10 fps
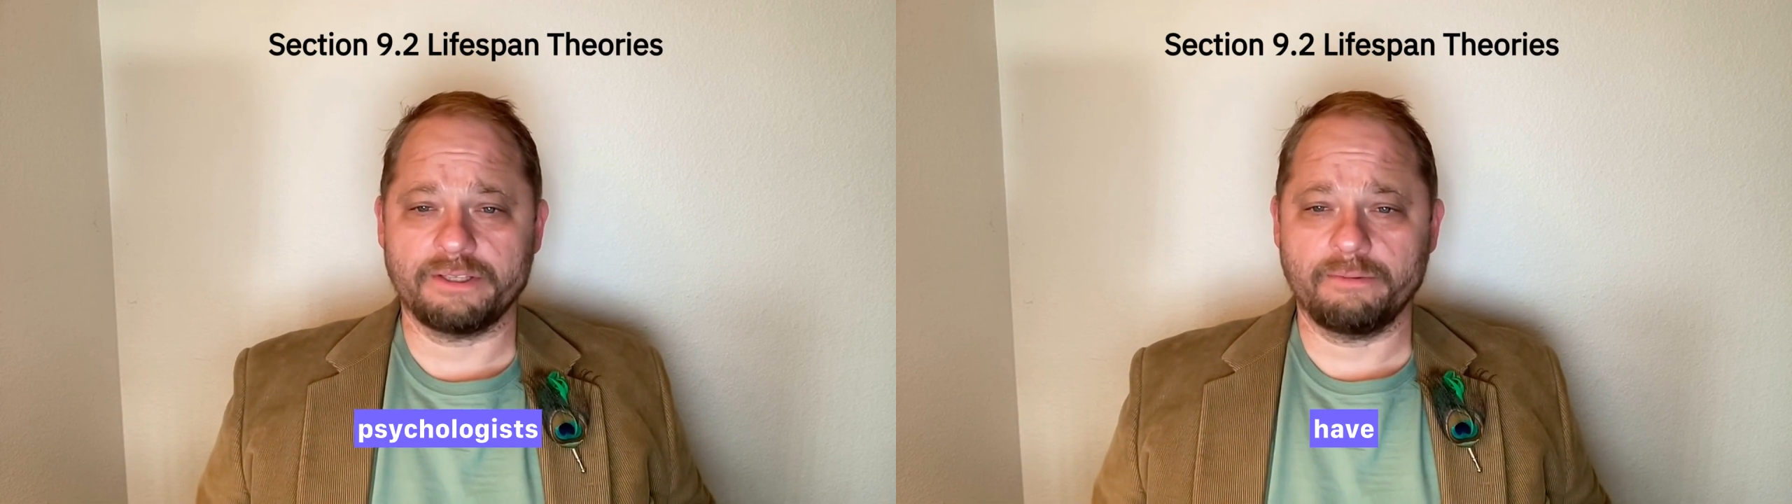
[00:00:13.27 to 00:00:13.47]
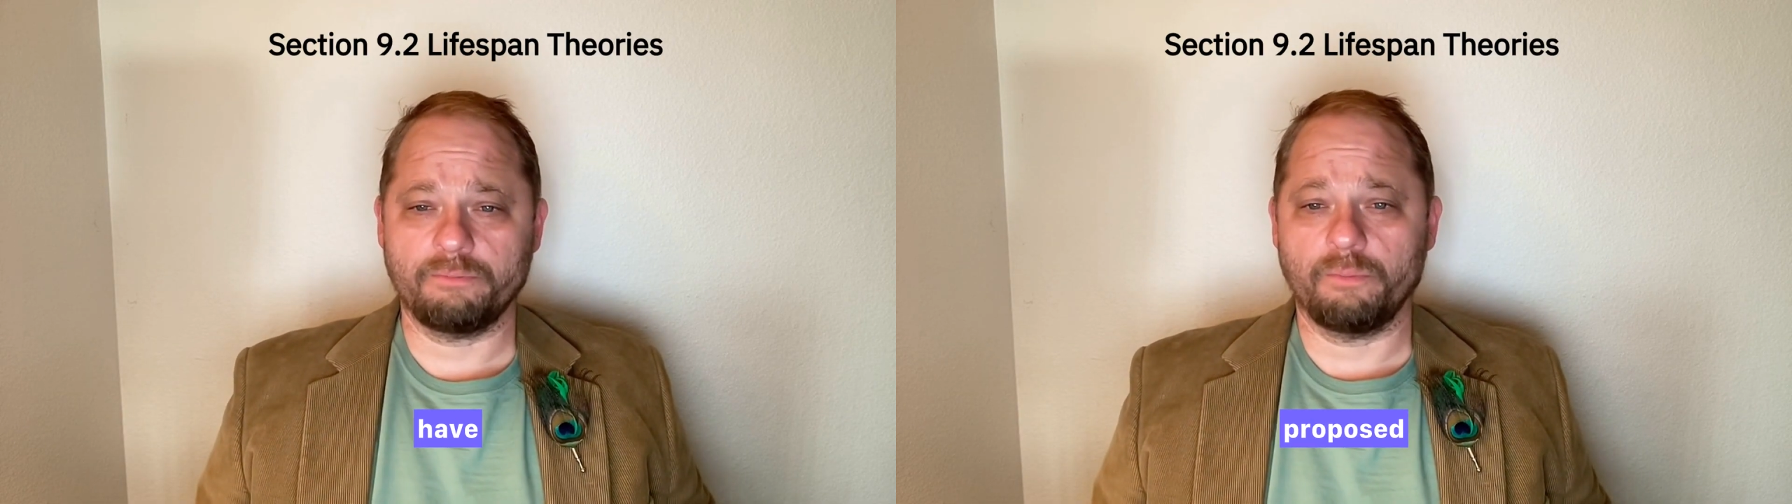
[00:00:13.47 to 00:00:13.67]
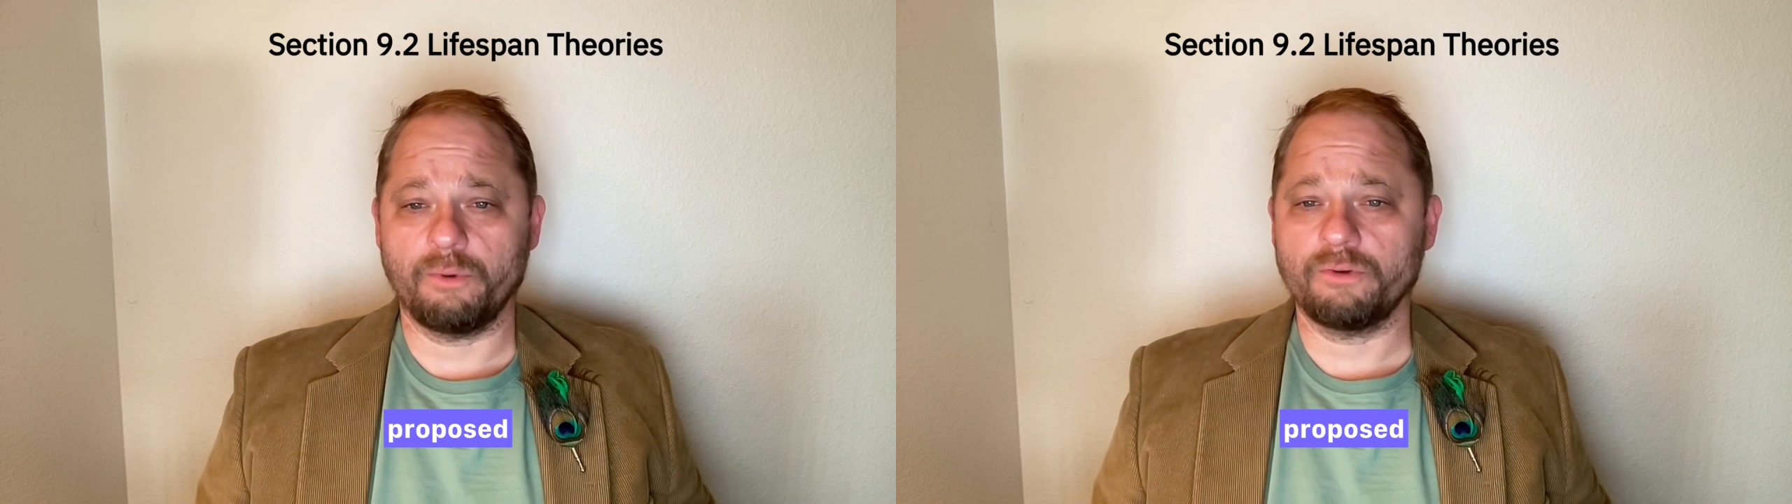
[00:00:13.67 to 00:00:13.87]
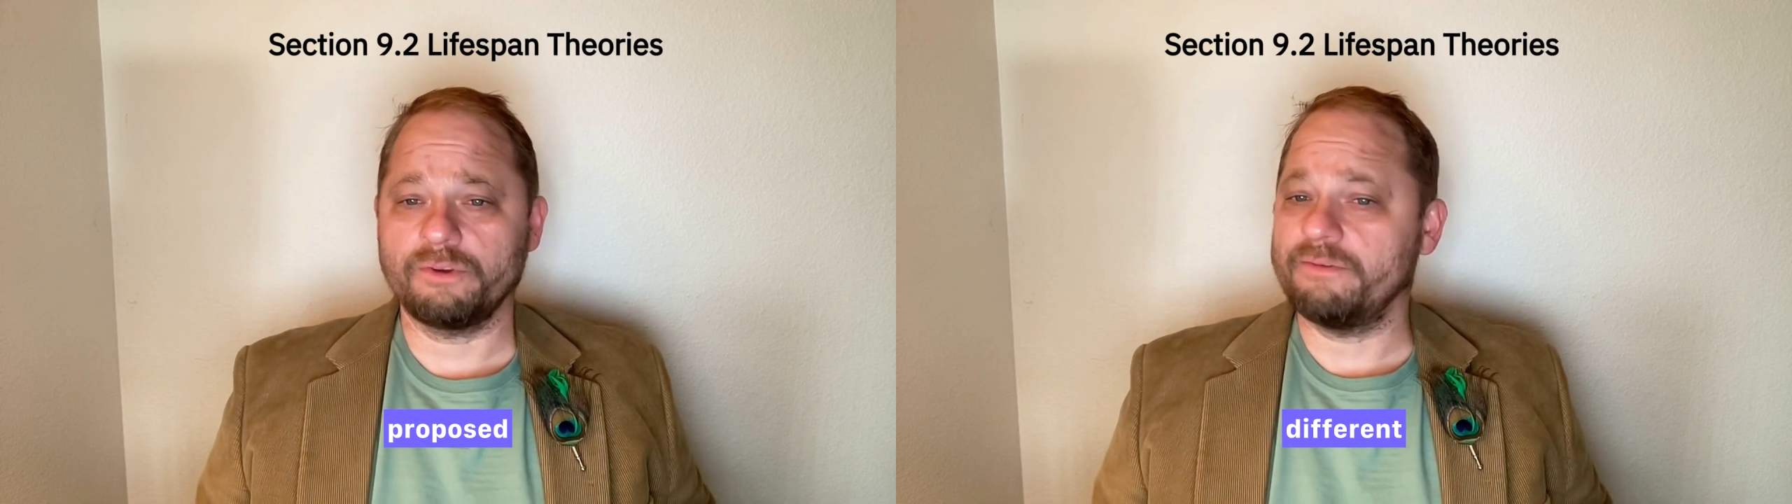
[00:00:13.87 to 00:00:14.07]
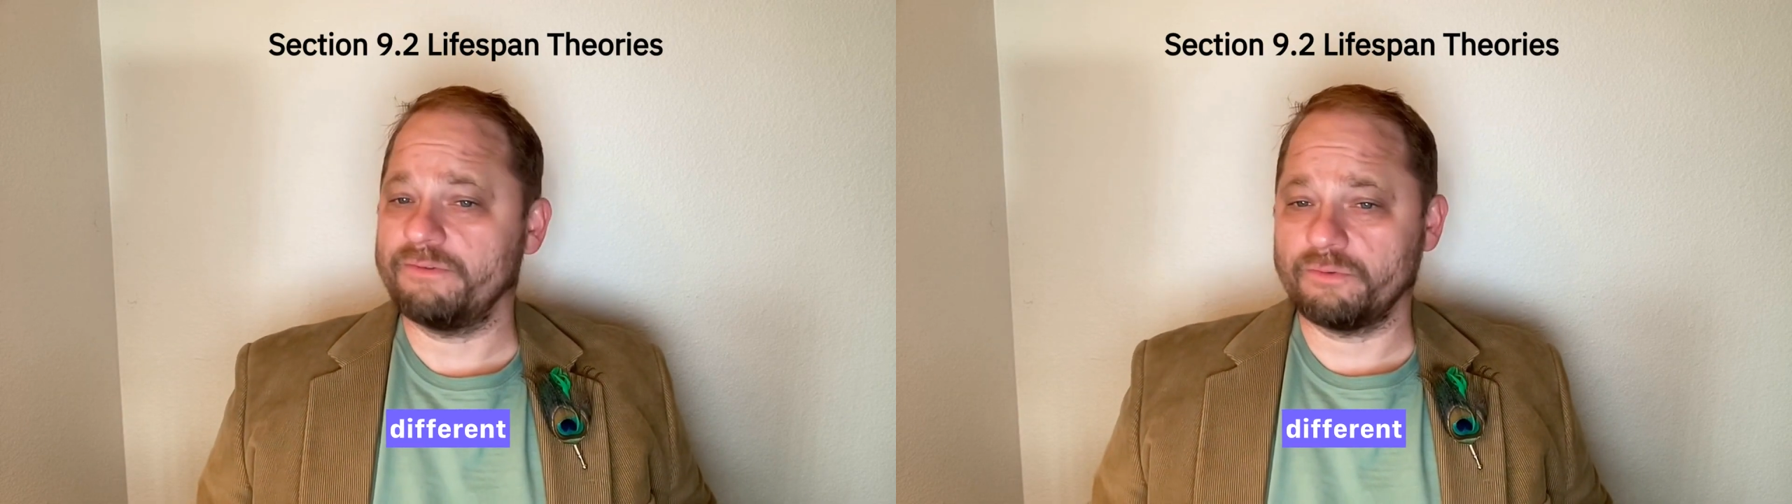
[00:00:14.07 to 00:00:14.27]
have
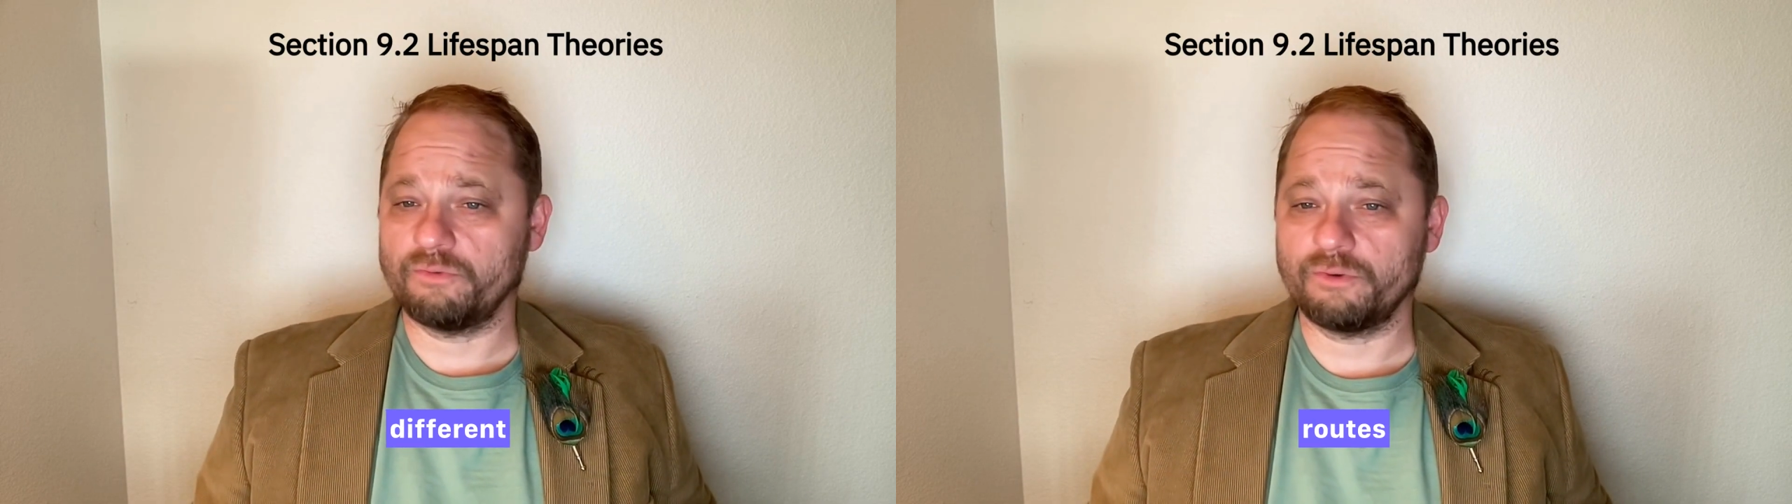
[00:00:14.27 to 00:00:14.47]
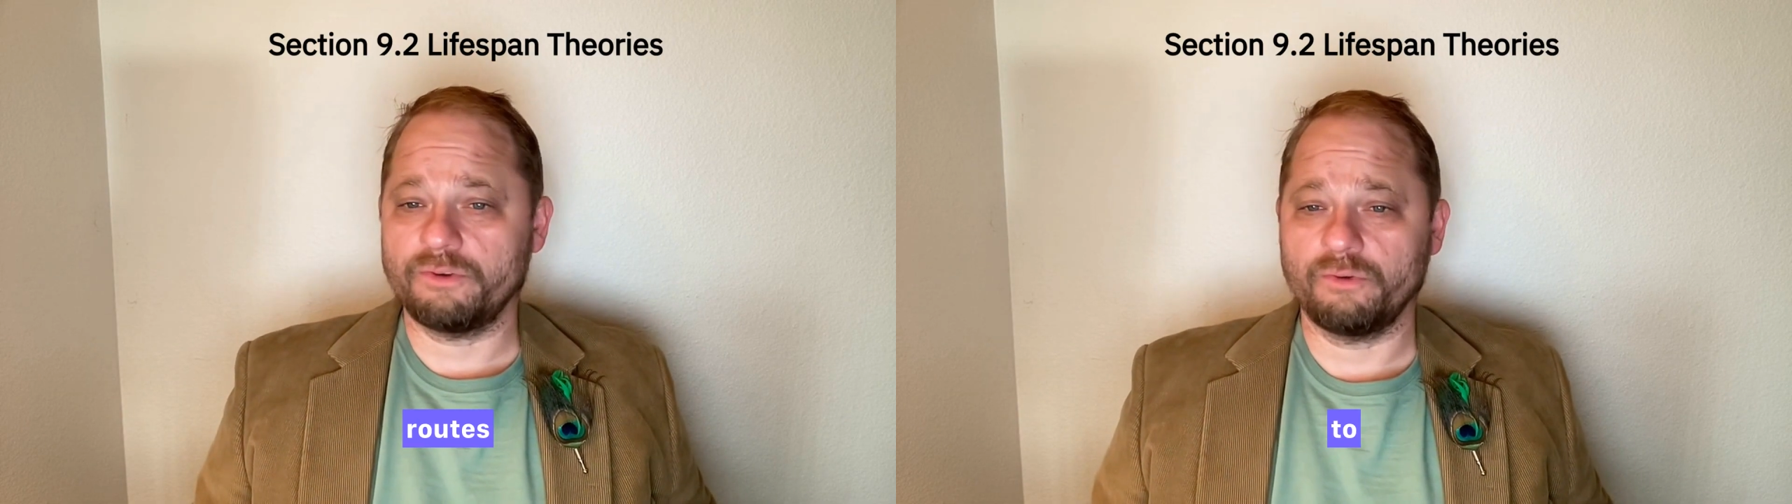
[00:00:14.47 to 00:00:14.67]
proposed different routes